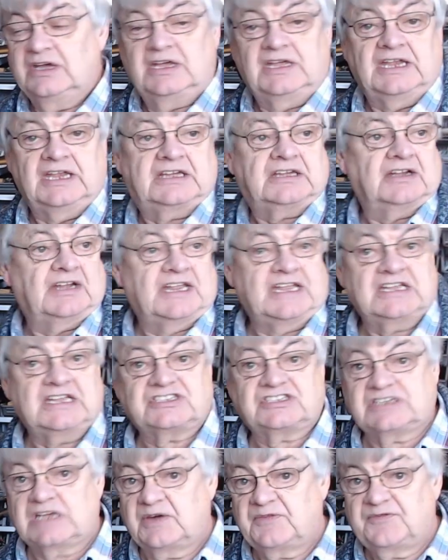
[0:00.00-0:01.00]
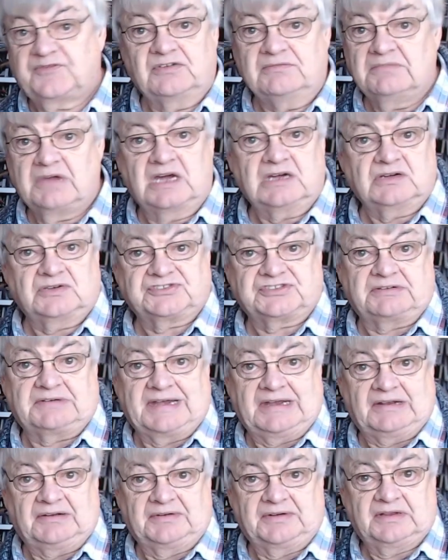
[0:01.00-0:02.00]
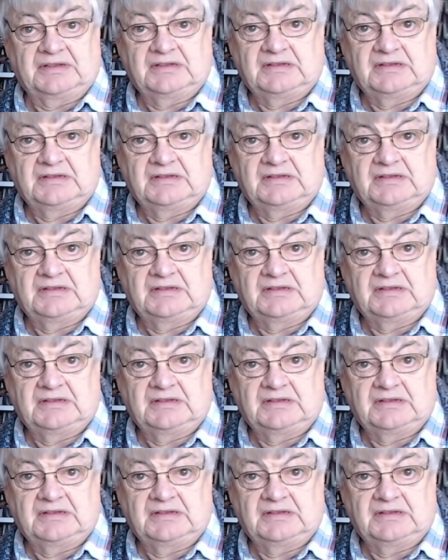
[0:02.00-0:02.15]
it can hear stuff from miles around.